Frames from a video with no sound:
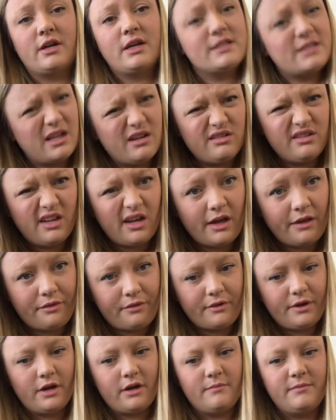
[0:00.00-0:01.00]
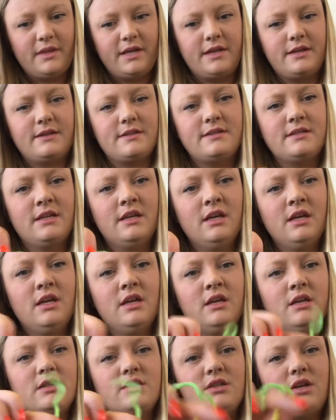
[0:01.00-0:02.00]
Because I only got 3 arm lengths.
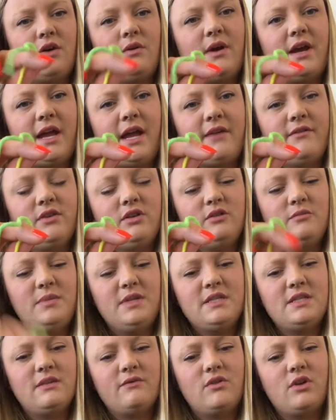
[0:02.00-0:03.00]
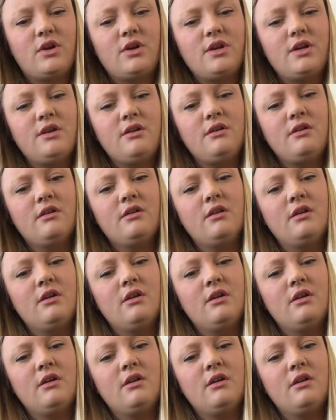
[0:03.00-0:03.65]
So I have a new piece of yarn here.